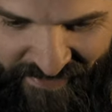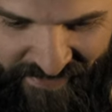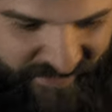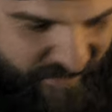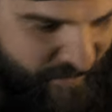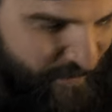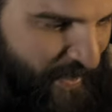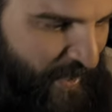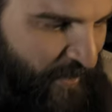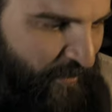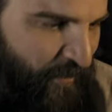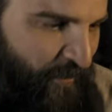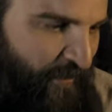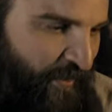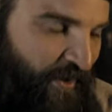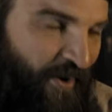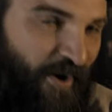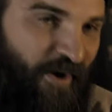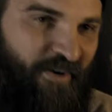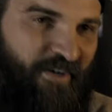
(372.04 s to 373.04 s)
about when we
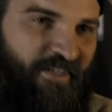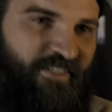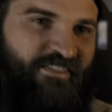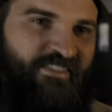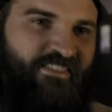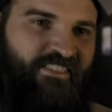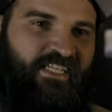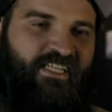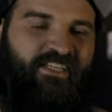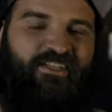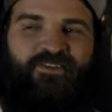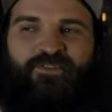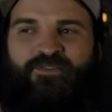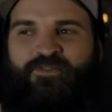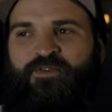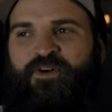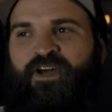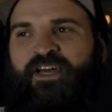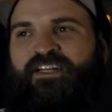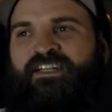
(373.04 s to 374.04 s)
got consent,
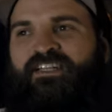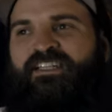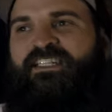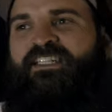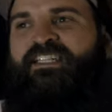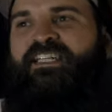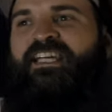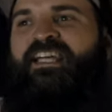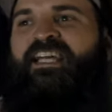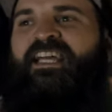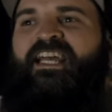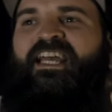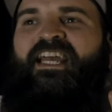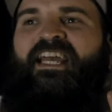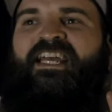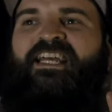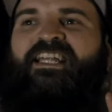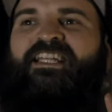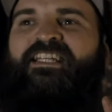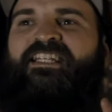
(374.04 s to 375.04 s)
finally,
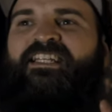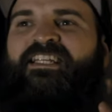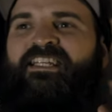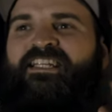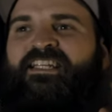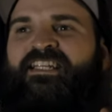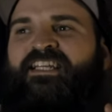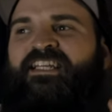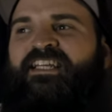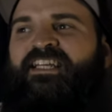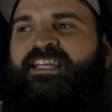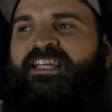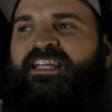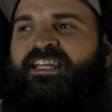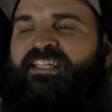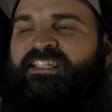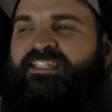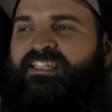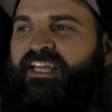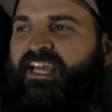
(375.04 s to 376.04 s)
and
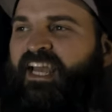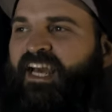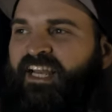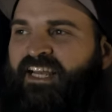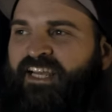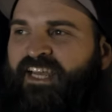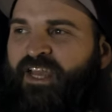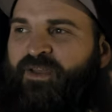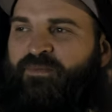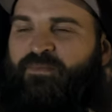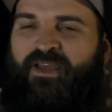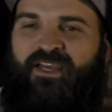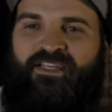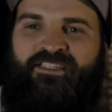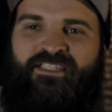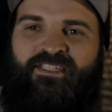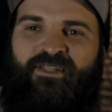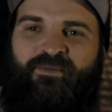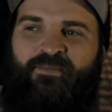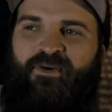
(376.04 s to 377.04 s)
colour came back
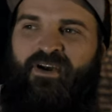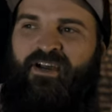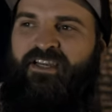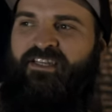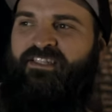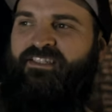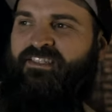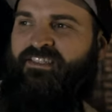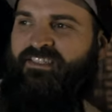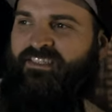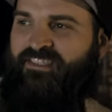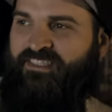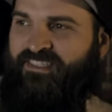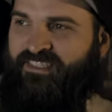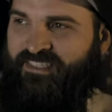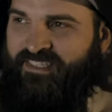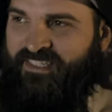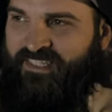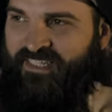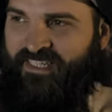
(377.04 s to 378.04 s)
to the mind.
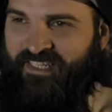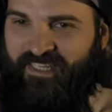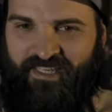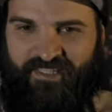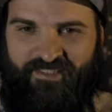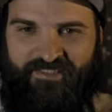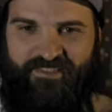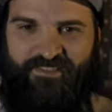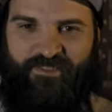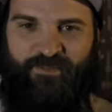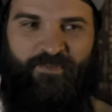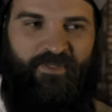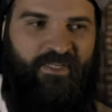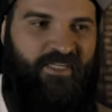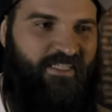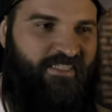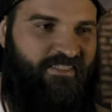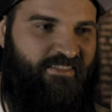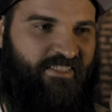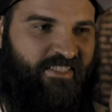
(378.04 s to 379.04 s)
It
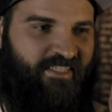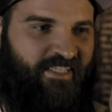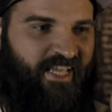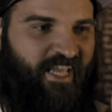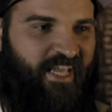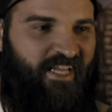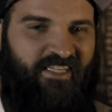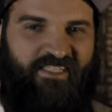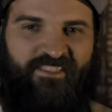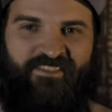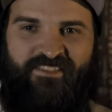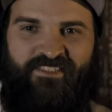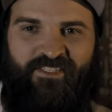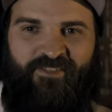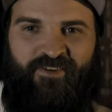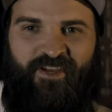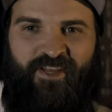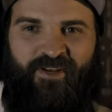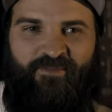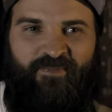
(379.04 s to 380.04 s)
disappeared into the Catlins to
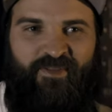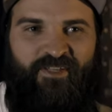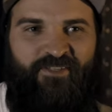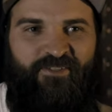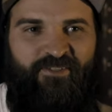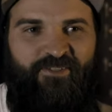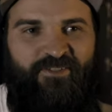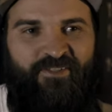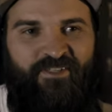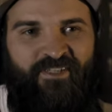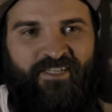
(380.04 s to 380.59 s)
write a menu,